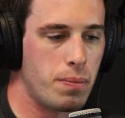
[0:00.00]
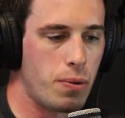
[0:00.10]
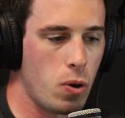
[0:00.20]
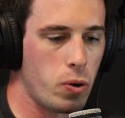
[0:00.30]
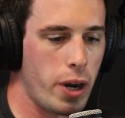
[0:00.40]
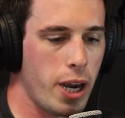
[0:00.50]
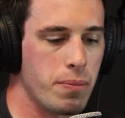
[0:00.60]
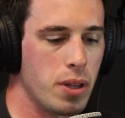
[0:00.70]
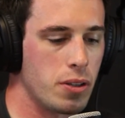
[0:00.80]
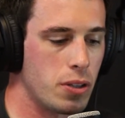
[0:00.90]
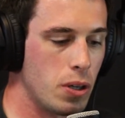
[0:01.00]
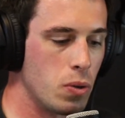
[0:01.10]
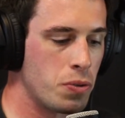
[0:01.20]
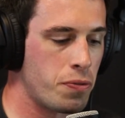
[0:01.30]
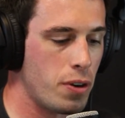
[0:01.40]
program that
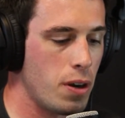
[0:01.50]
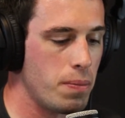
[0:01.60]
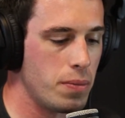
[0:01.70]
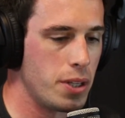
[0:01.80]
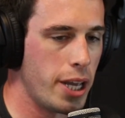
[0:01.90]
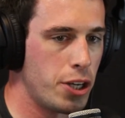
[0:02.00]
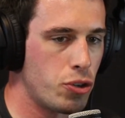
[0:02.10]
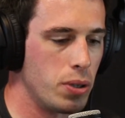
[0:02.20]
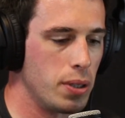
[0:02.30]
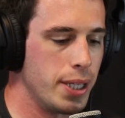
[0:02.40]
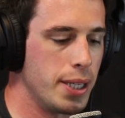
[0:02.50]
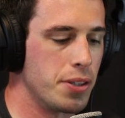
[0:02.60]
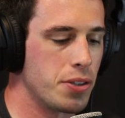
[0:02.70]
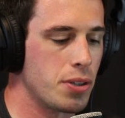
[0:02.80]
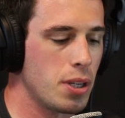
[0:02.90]
goes from the entry league is